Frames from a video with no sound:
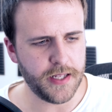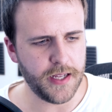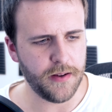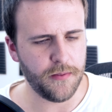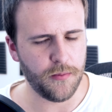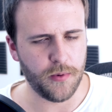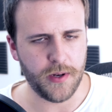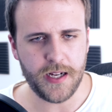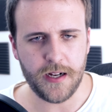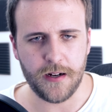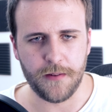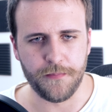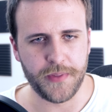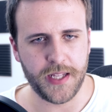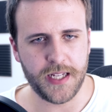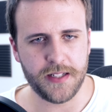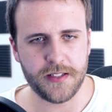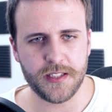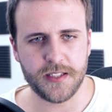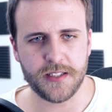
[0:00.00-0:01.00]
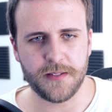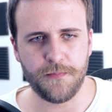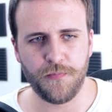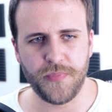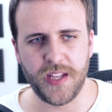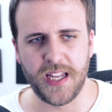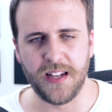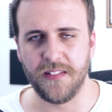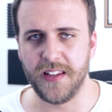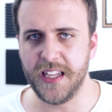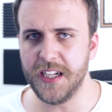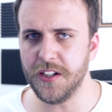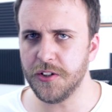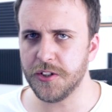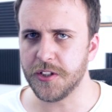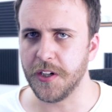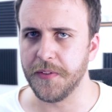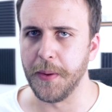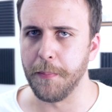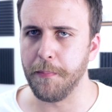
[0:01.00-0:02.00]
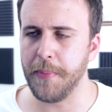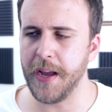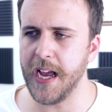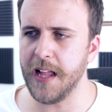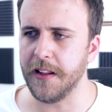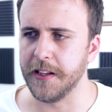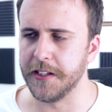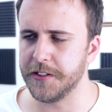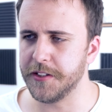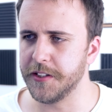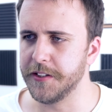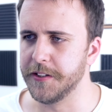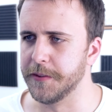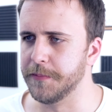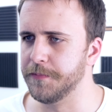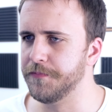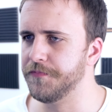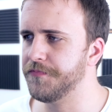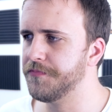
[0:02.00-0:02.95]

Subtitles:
Wow, that just, it lingers on the palate too.